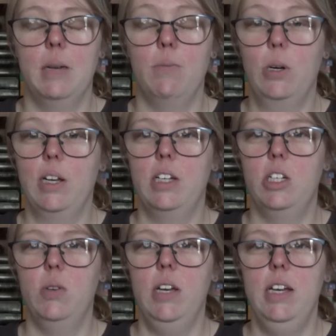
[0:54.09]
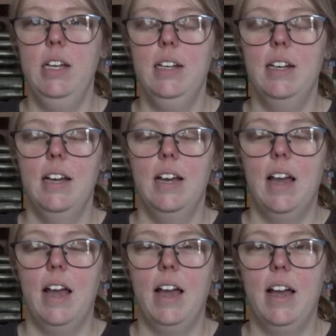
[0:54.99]
I'm really enjoying it
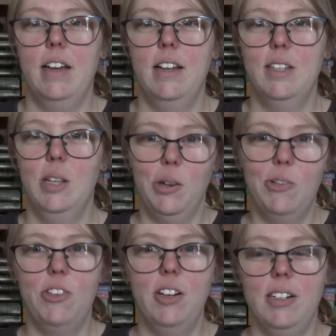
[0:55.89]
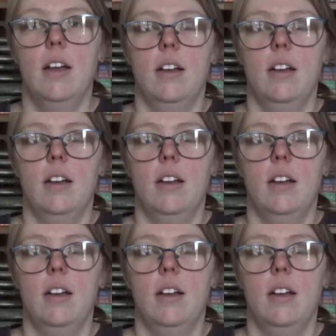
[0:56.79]
and it's a lot of fun.